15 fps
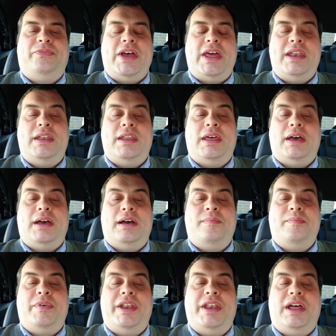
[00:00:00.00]
Then
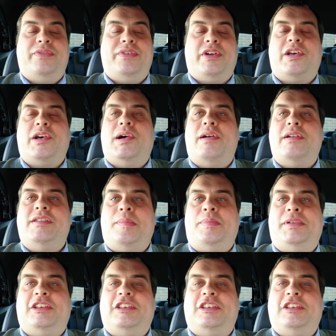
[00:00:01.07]
um, another car in Double